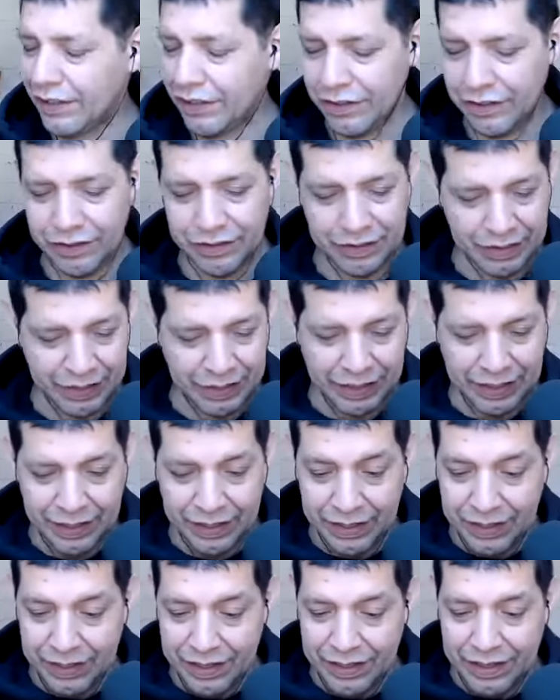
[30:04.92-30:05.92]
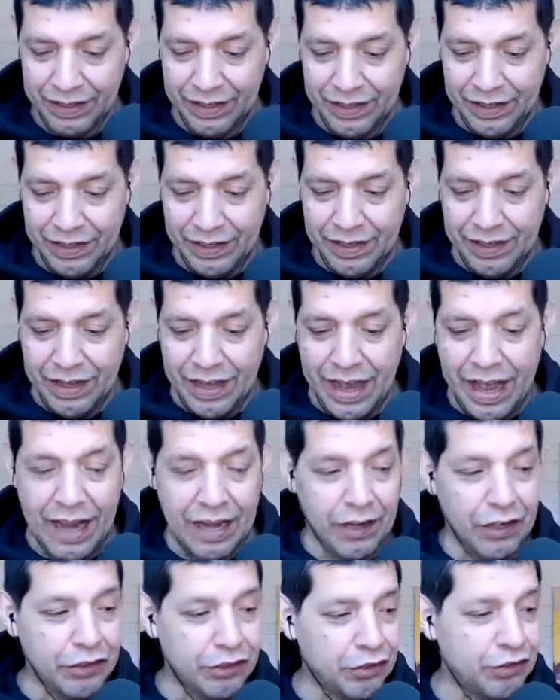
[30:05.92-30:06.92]
So a
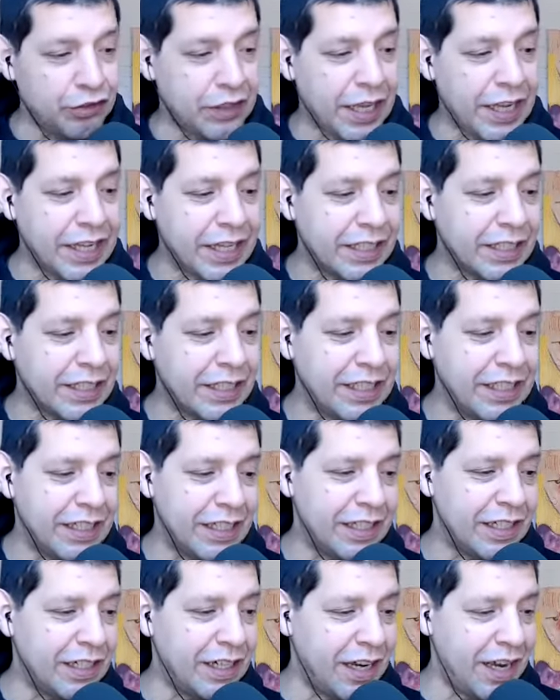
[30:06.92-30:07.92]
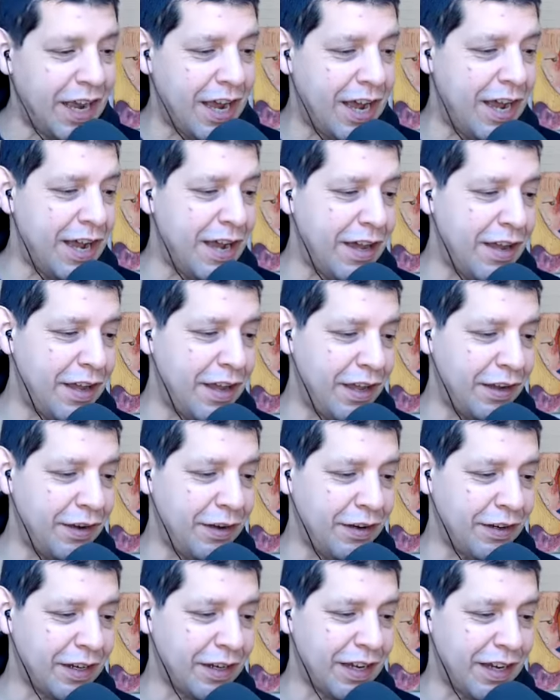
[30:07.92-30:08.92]
lot to digest here. Uh,
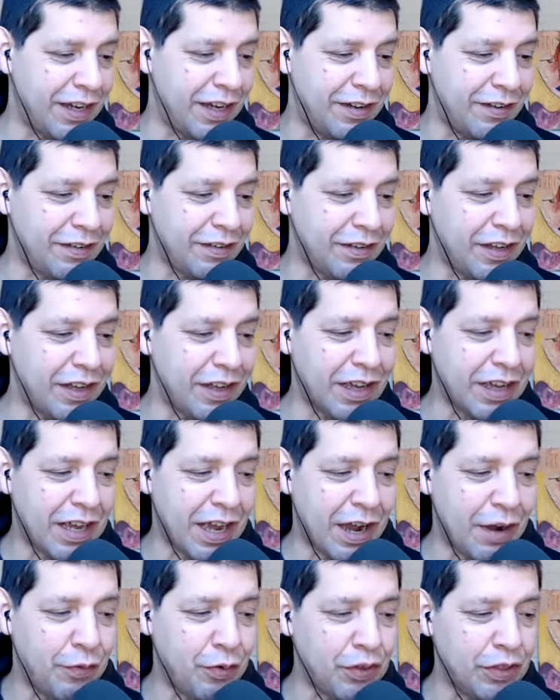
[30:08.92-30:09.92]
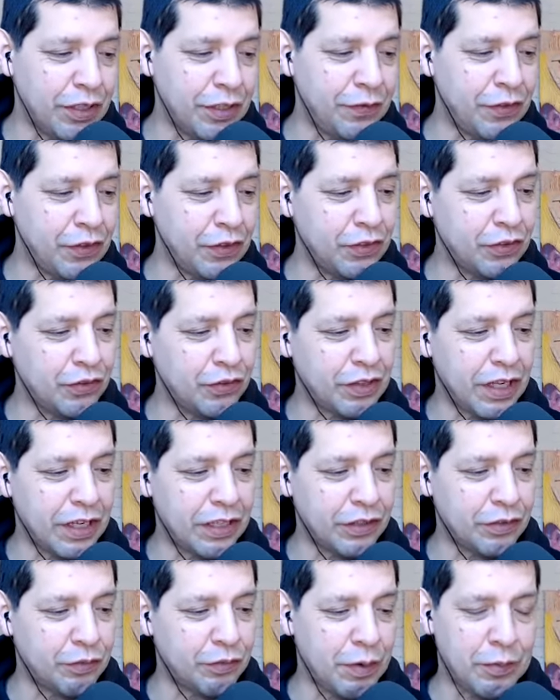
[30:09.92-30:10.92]
uh, I wonder if you could
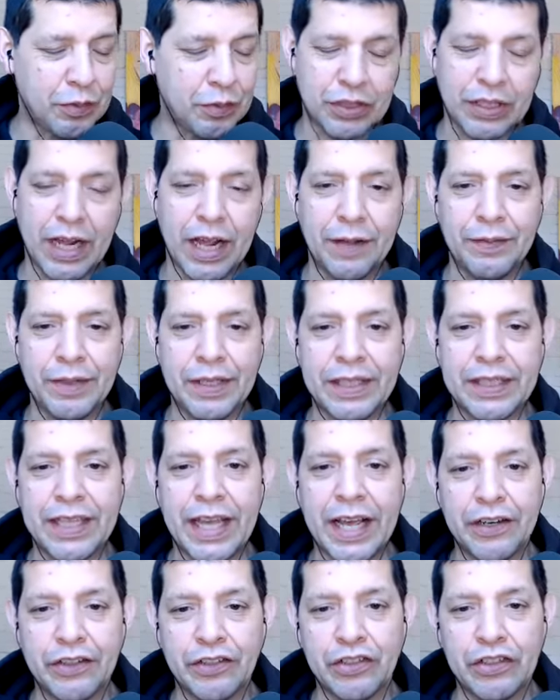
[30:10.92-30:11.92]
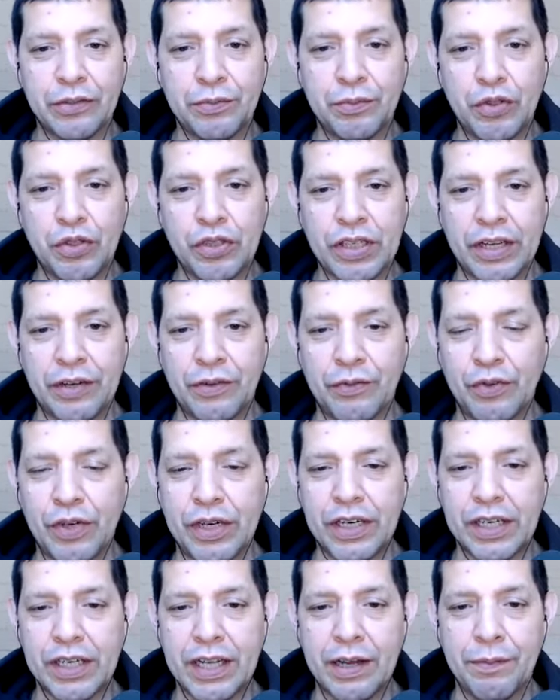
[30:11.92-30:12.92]
tell us one more time the title of the book and
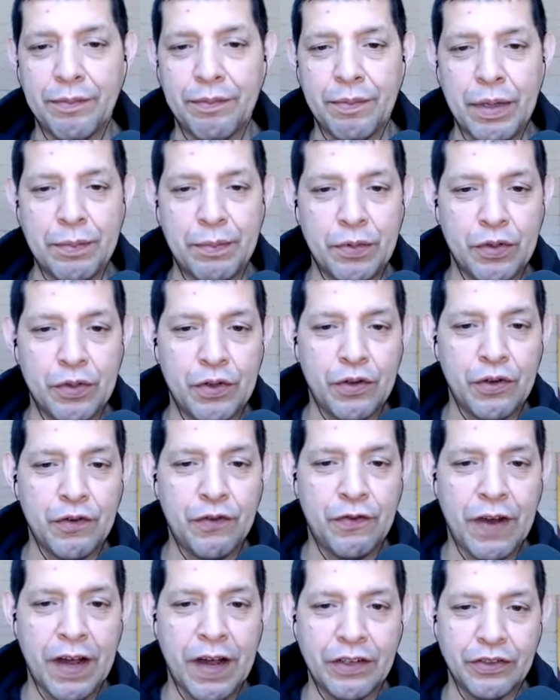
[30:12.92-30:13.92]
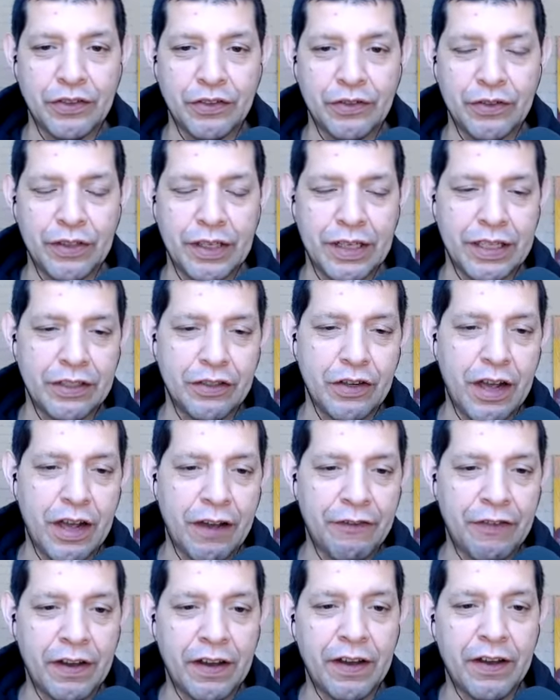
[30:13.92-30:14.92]
where can people follow you. And you
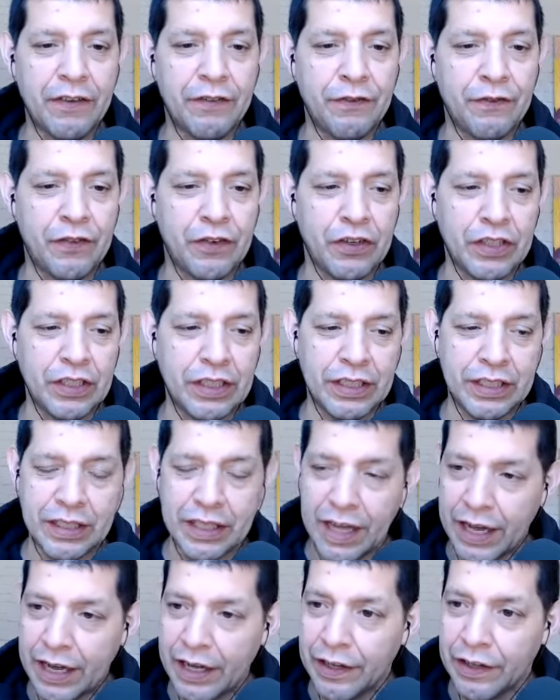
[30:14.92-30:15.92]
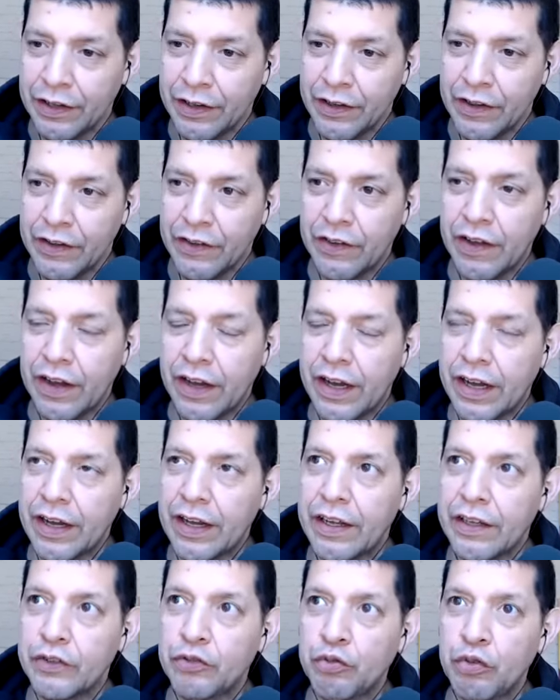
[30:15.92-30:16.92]
have a funny uh, uh
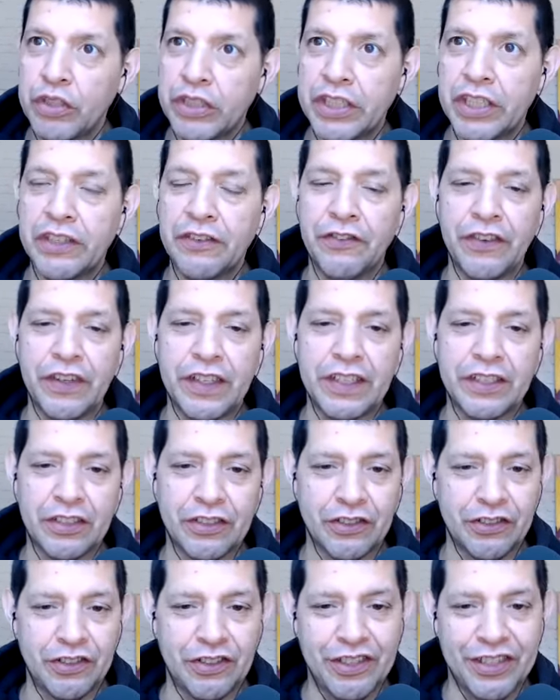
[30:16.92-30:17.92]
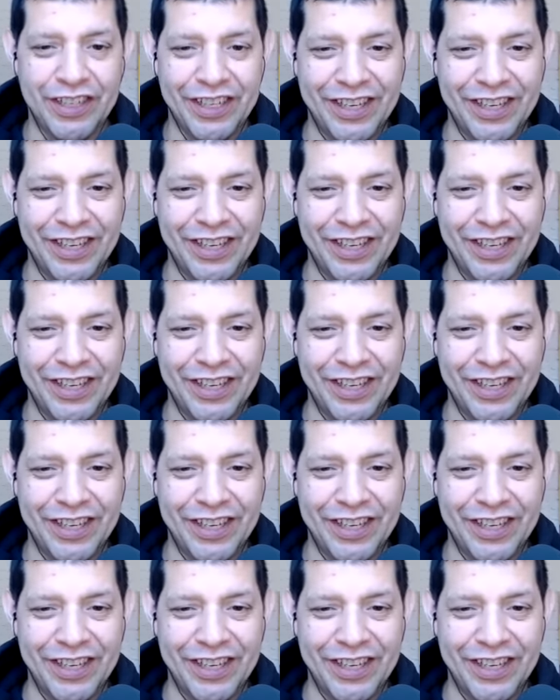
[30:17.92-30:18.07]
Twitter feed, so